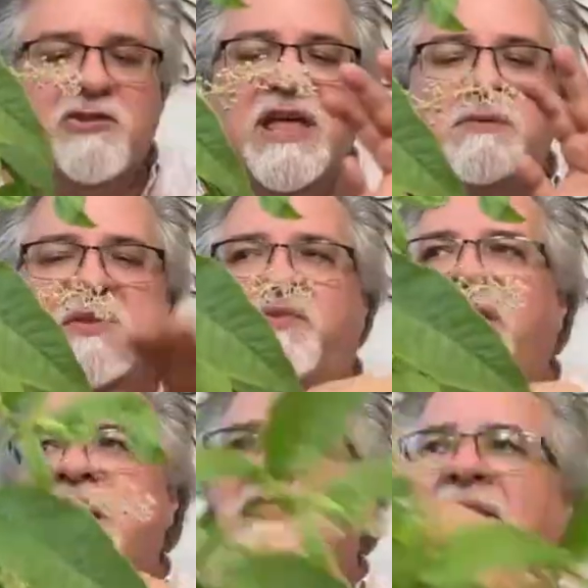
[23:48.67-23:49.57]
name is
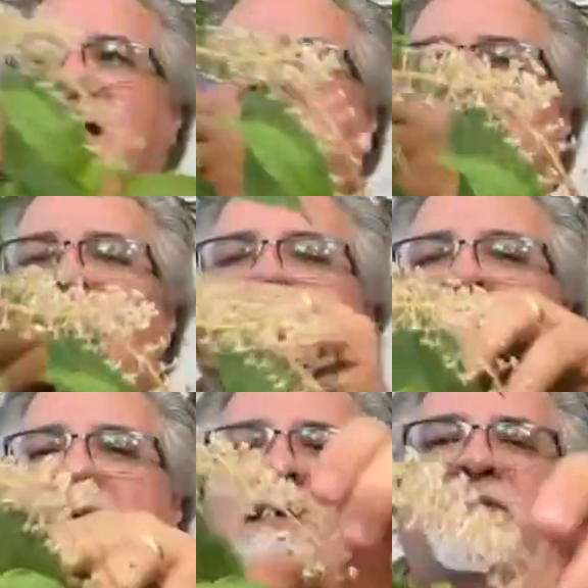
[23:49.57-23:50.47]
Philippendula,
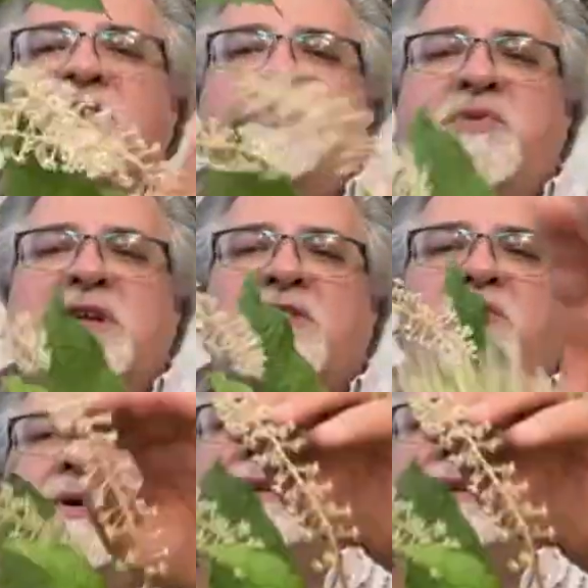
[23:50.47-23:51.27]
and this particular one